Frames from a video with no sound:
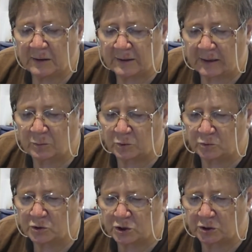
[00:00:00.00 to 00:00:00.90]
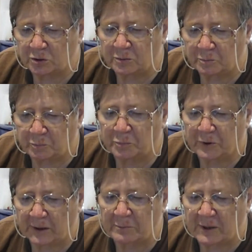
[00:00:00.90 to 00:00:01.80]
It will do
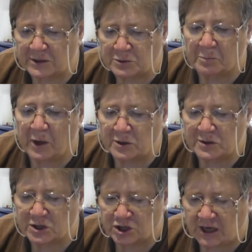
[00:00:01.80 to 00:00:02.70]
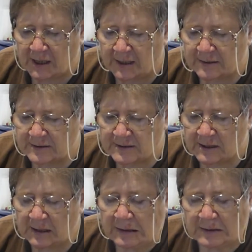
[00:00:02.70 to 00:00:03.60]
pretty much most jars.
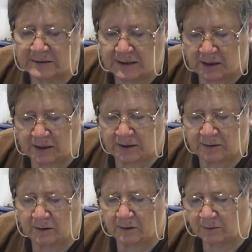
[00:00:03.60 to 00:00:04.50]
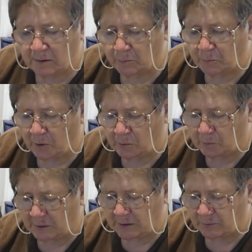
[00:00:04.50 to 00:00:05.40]
It's only
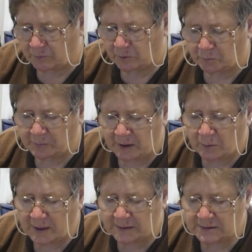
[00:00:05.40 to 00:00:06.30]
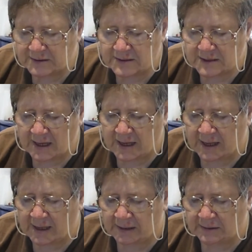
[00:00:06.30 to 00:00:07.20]
probably the real big ones
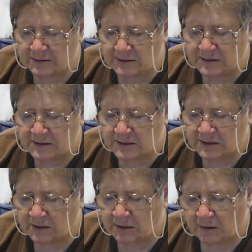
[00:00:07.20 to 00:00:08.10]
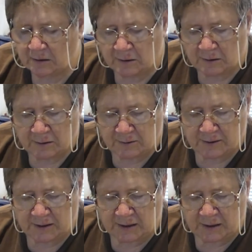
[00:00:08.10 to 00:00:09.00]
and
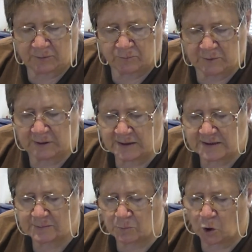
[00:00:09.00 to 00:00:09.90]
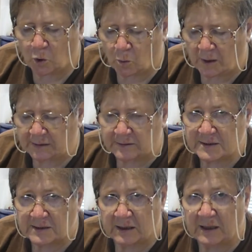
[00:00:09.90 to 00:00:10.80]
the really small
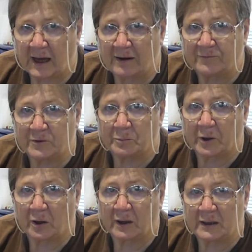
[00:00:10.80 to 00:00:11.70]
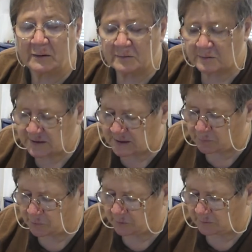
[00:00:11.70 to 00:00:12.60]
ones that you have to buy
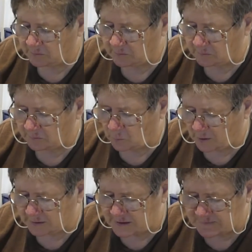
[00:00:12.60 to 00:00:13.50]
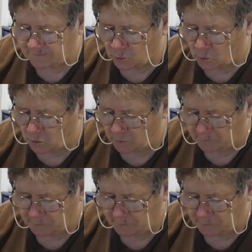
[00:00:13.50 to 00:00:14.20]
separate ones for.